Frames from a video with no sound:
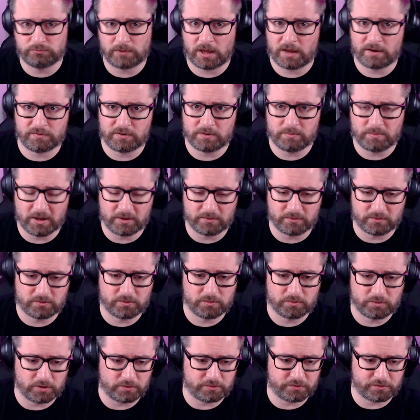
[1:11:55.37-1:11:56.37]
every month,
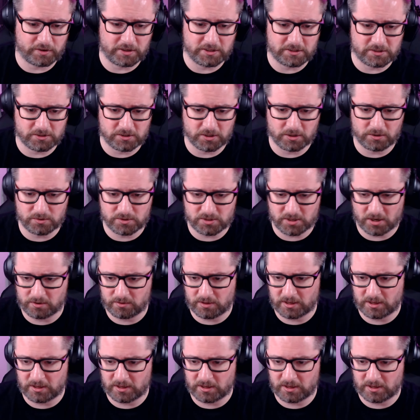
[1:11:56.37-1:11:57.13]
you're free to do so.